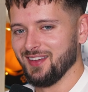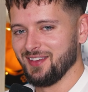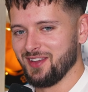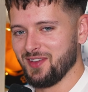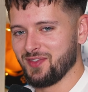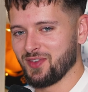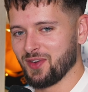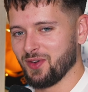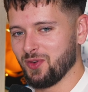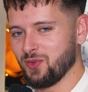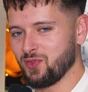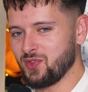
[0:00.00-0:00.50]
You've
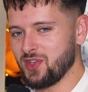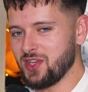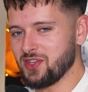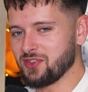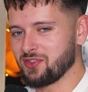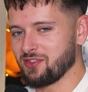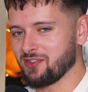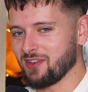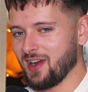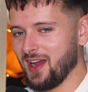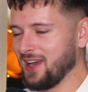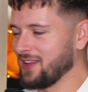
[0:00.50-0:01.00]
got all these
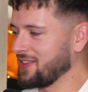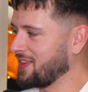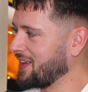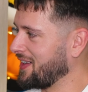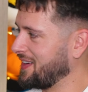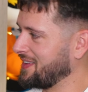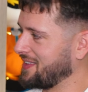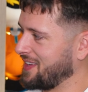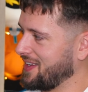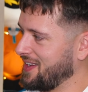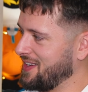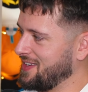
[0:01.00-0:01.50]
grand
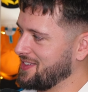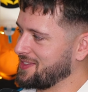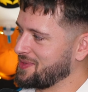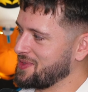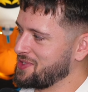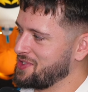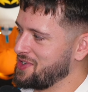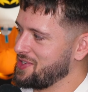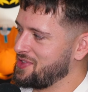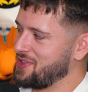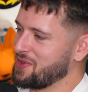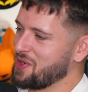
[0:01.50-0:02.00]
ideas
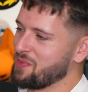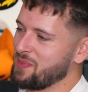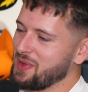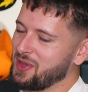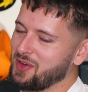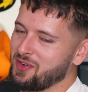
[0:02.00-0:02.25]
which you think would be